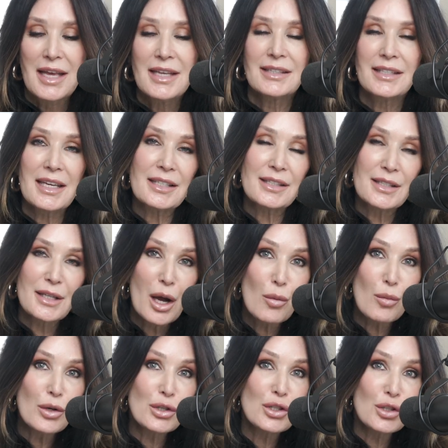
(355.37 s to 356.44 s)
See, it's
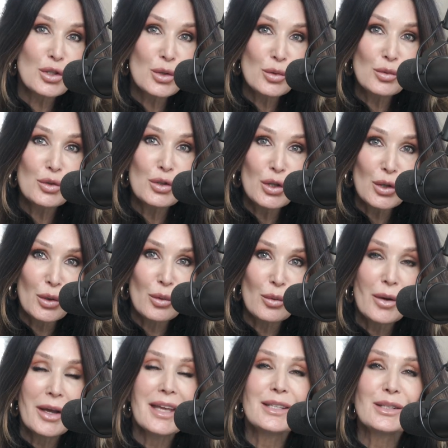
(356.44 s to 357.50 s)
not what you
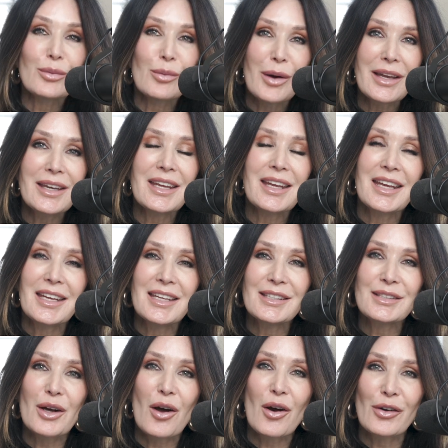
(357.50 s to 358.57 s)
do, it's what
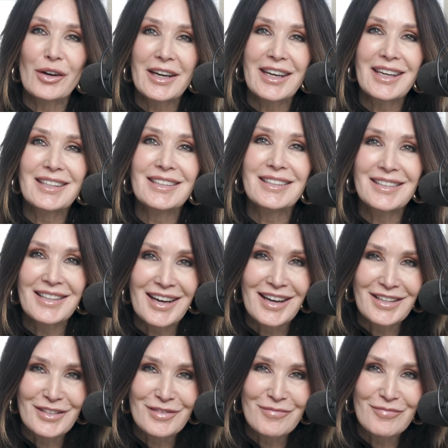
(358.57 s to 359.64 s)
he's already
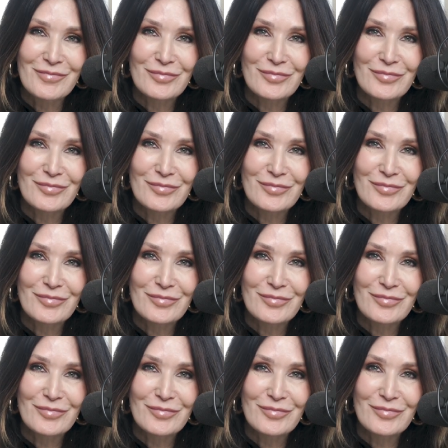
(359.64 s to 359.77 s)
done.